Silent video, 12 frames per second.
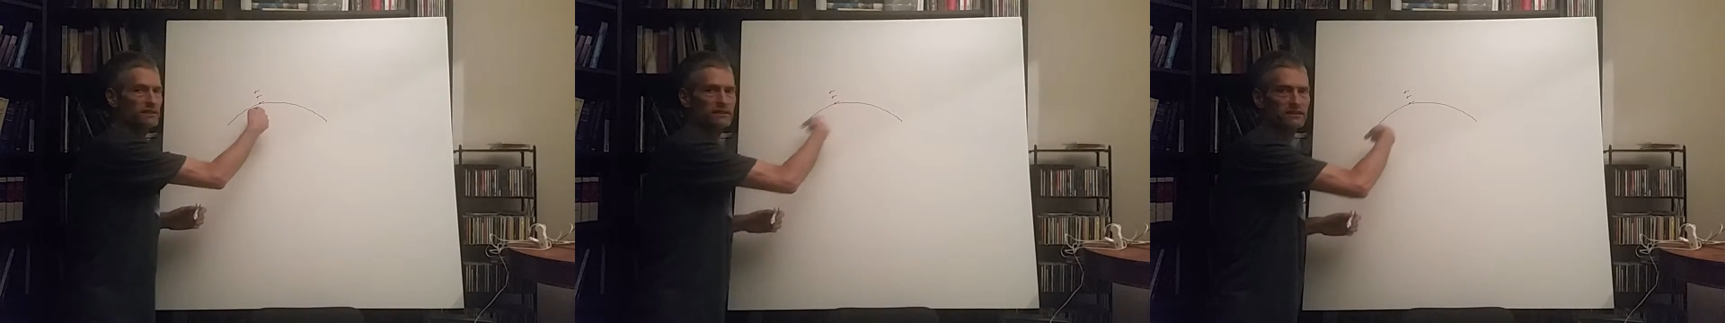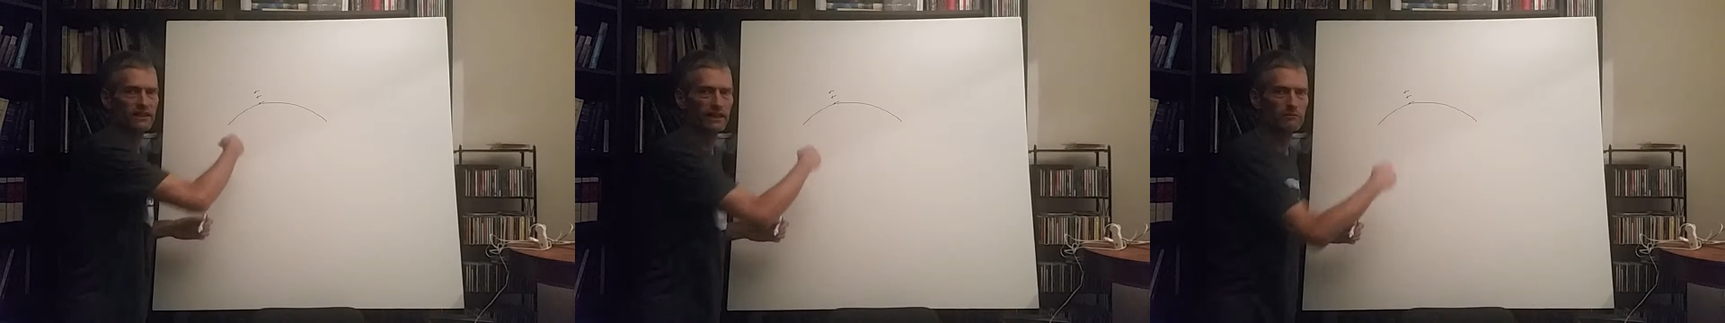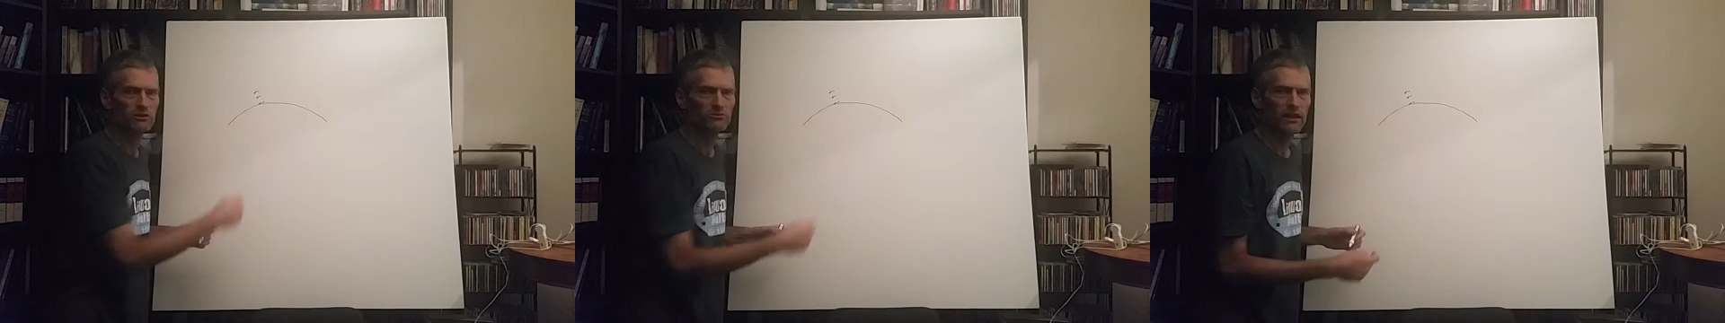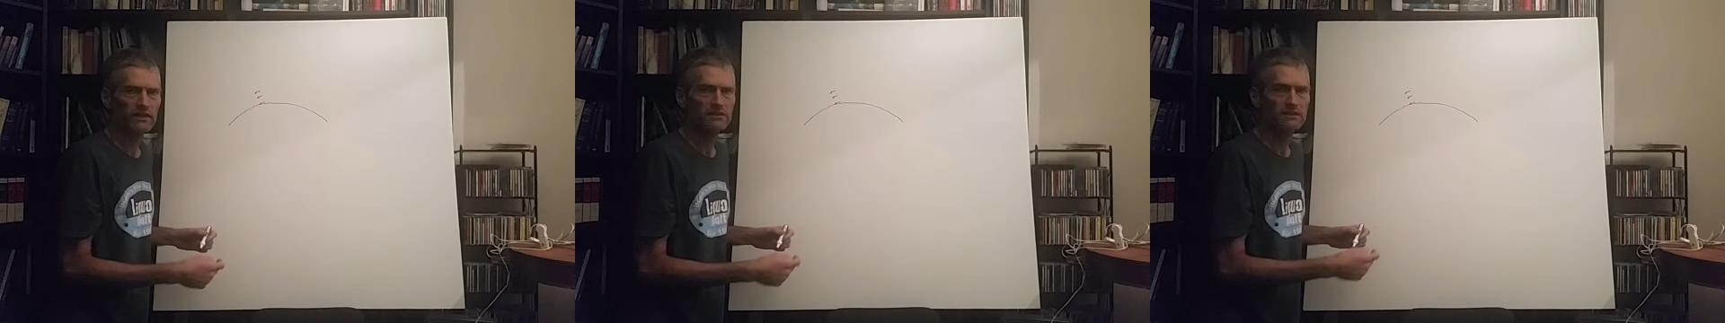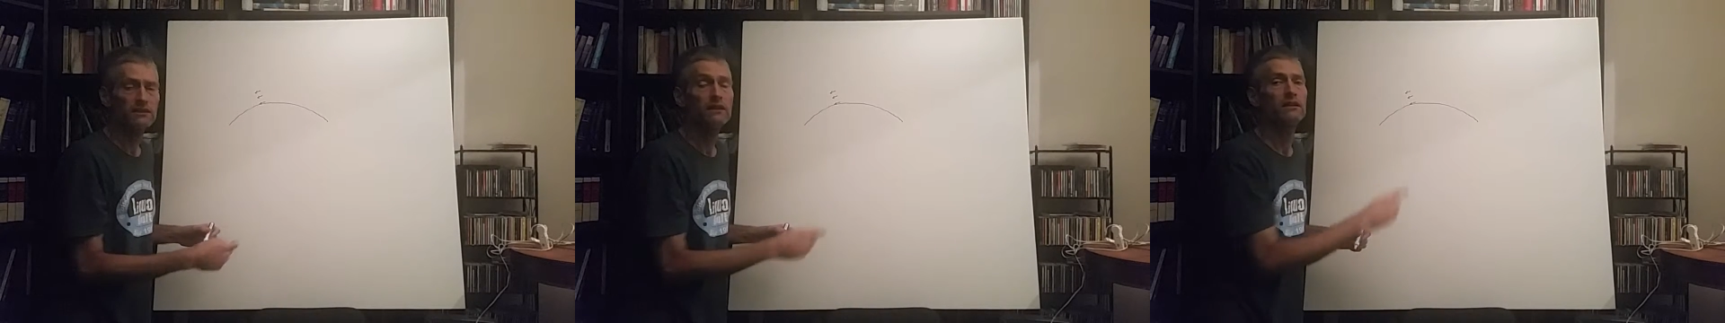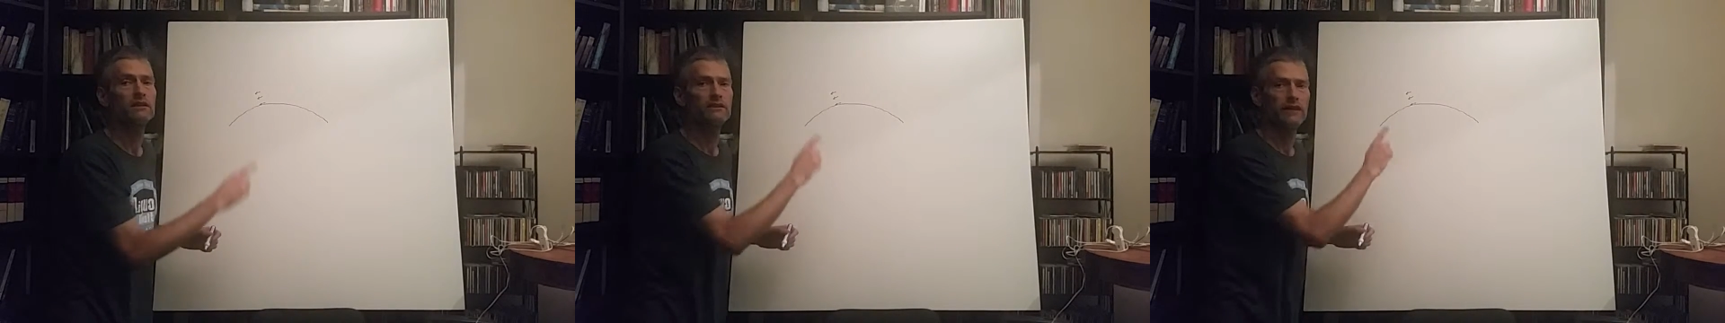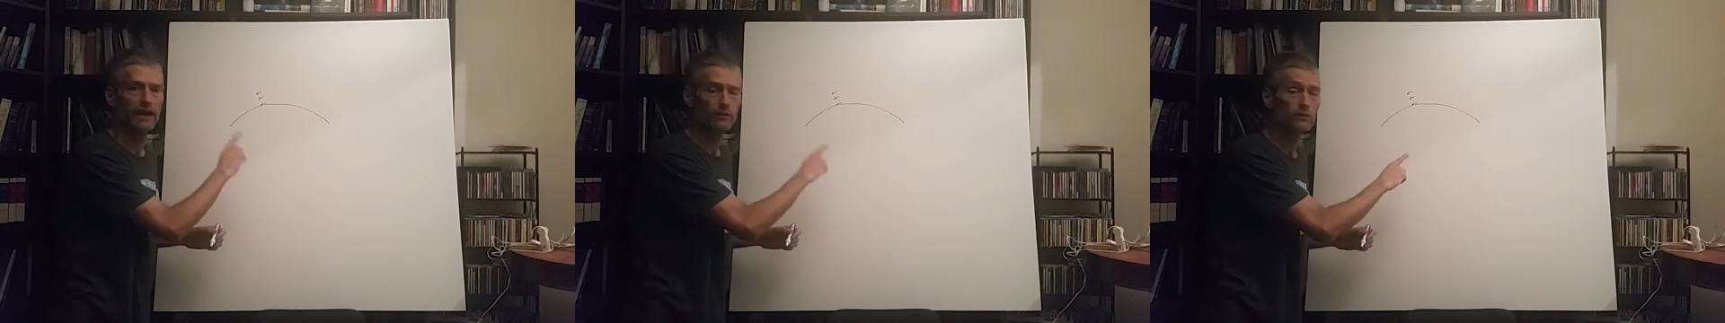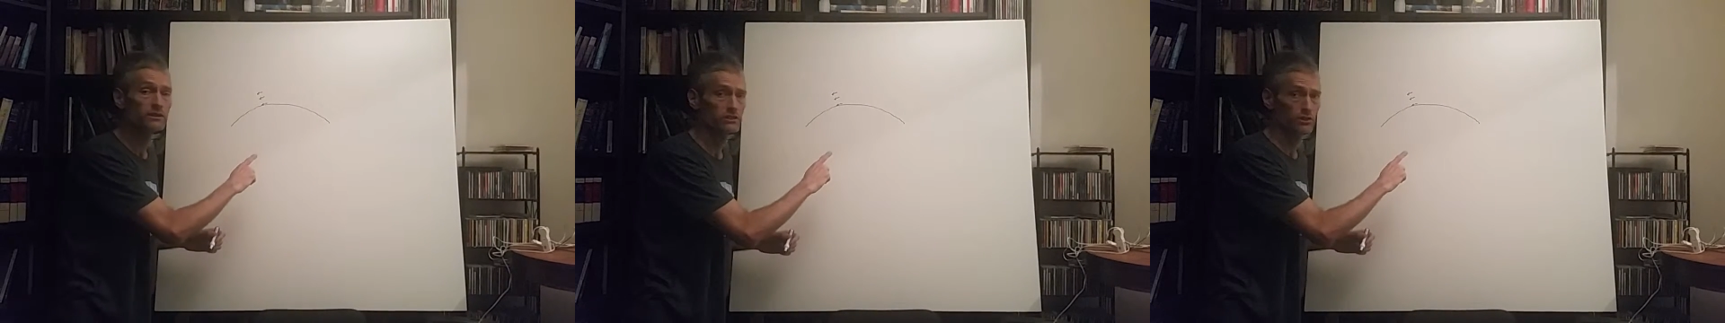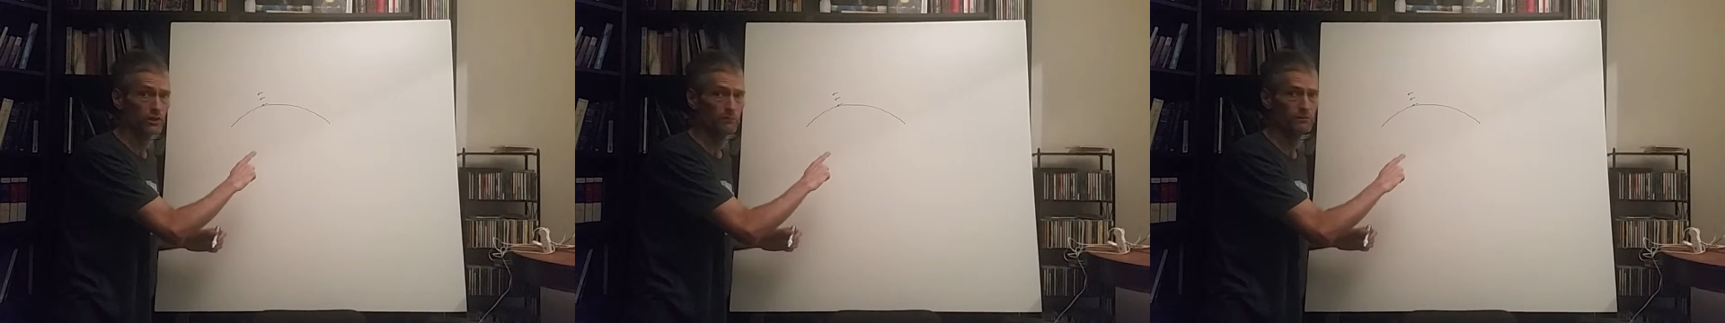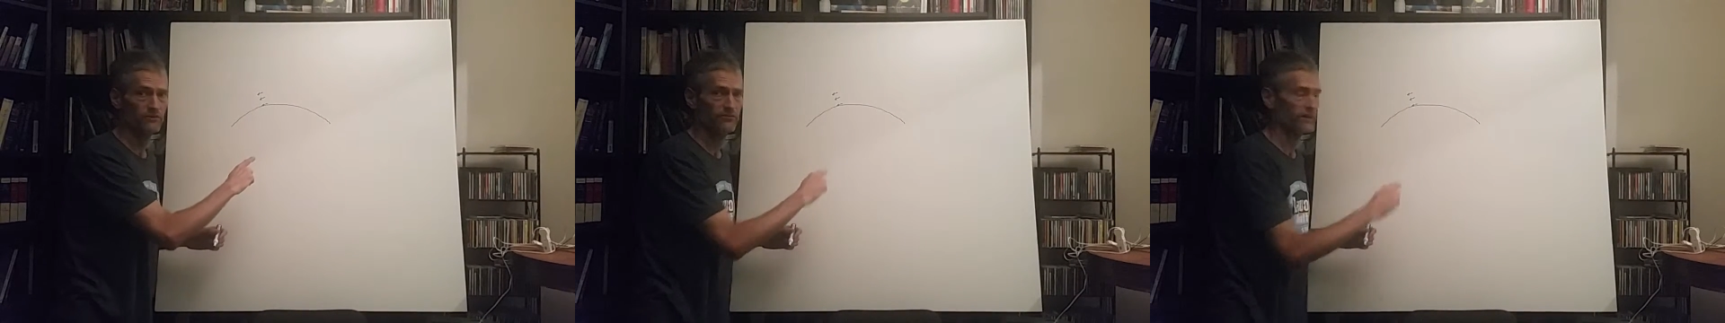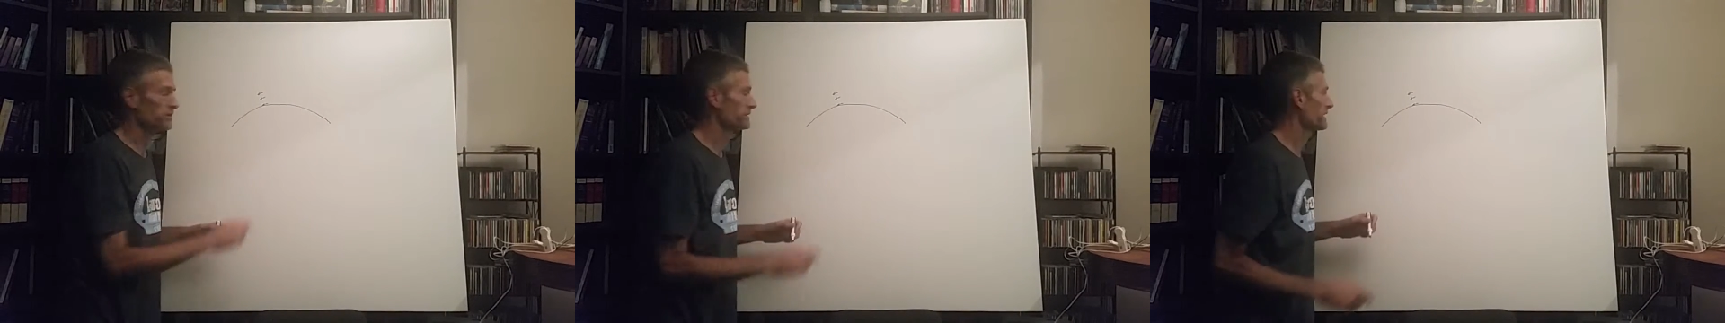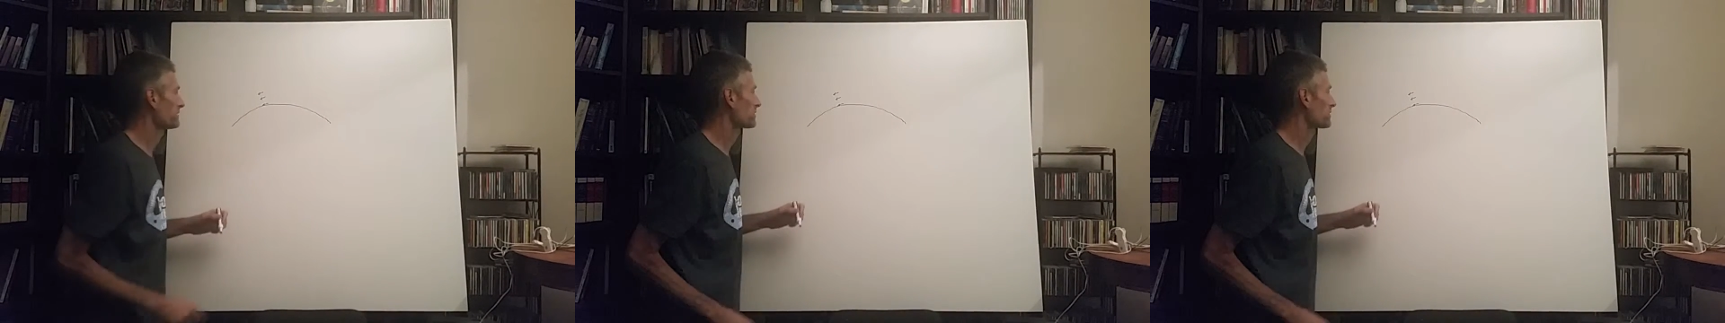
in the same direction, that will show up in Faraday